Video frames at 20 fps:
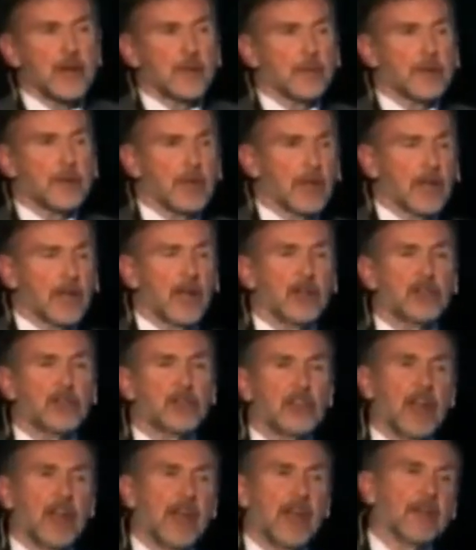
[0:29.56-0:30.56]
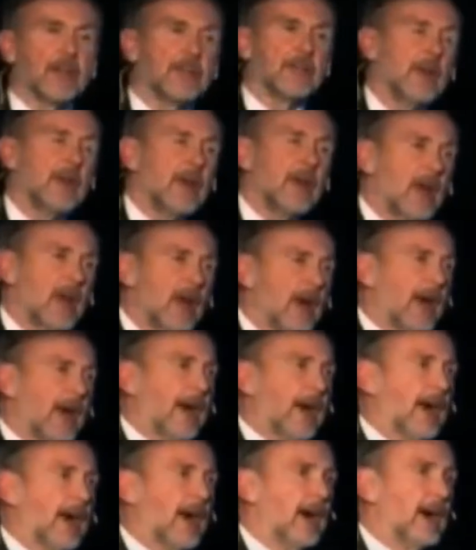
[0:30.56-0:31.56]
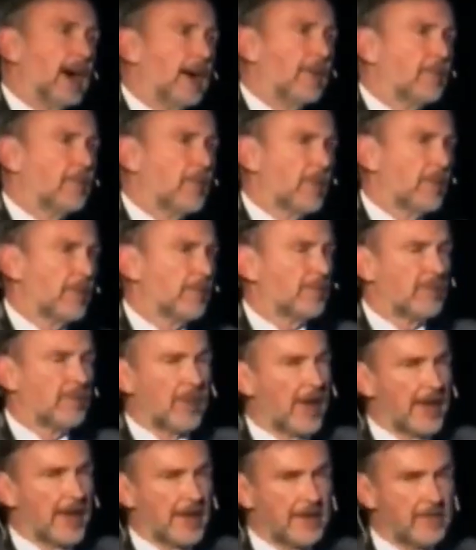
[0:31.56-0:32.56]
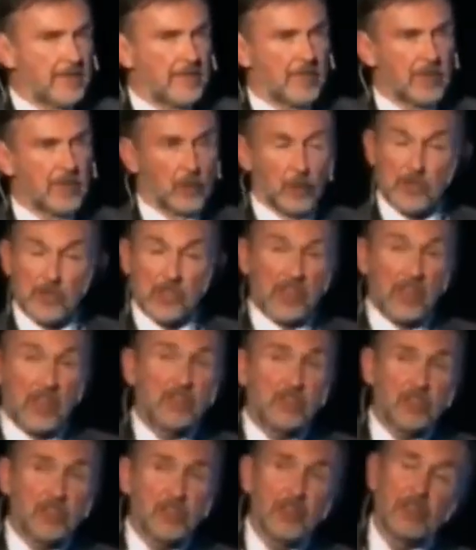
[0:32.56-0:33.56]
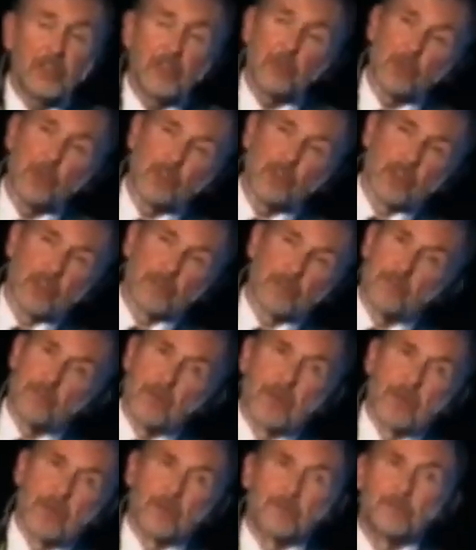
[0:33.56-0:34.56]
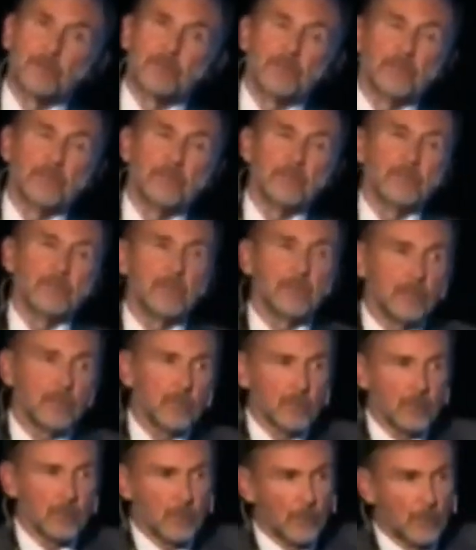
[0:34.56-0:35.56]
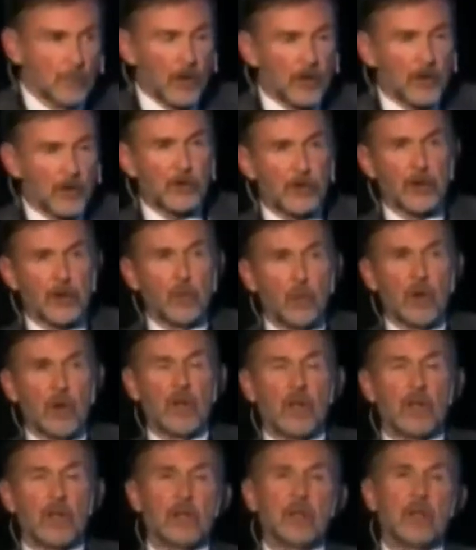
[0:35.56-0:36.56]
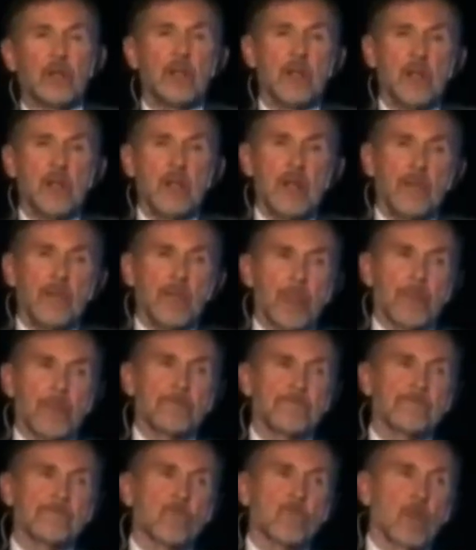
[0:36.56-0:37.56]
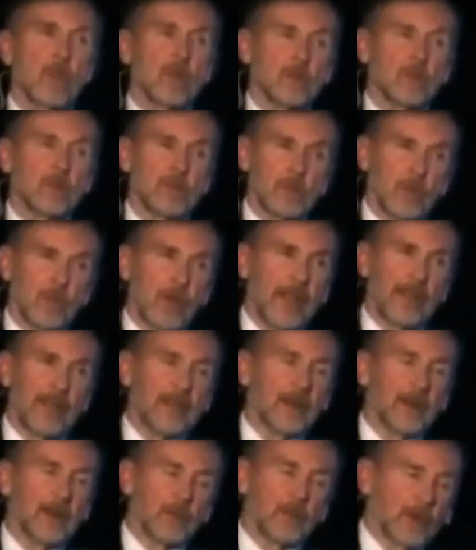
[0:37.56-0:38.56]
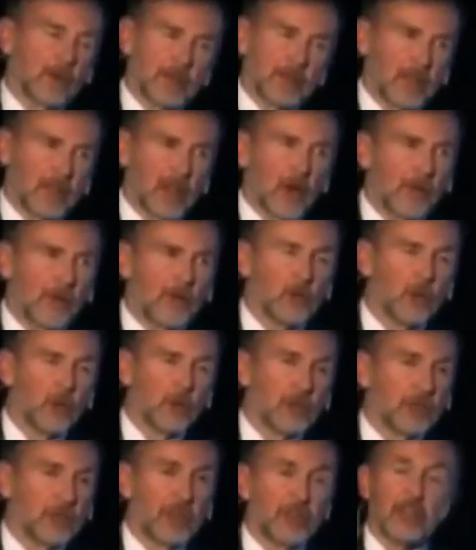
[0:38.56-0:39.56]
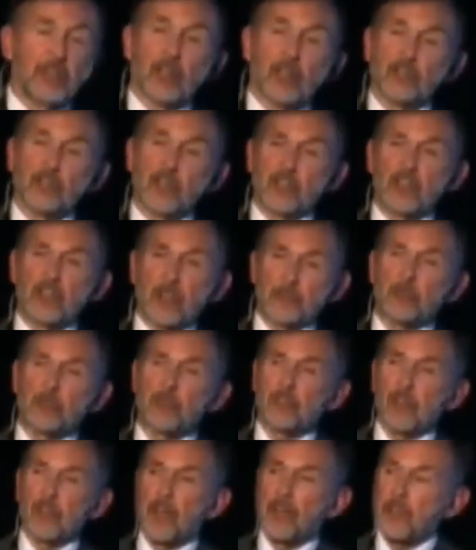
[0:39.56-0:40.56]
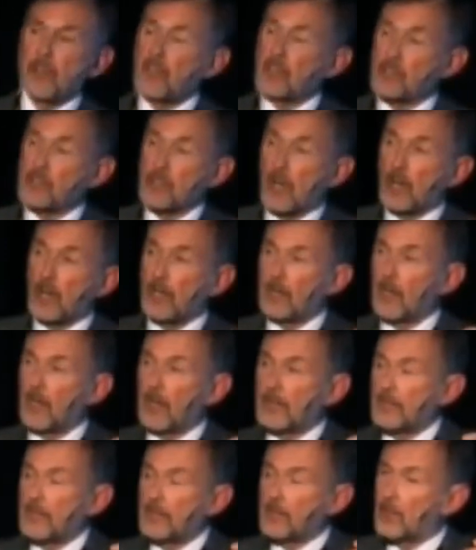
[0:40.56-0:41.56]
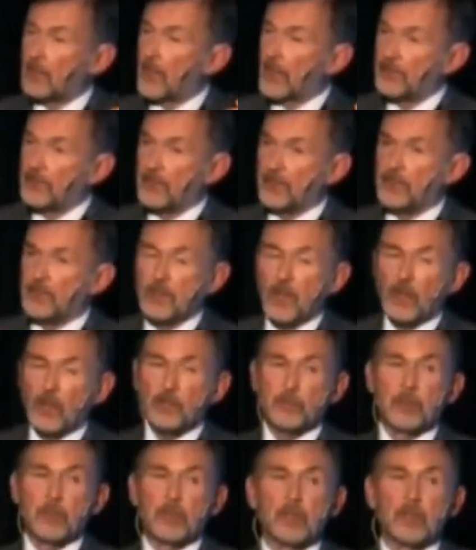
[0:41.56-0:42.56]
now been closed down. There was an incident. It was a monitoring well. I won't go into all the details, except to say I think it's highly likely that they did not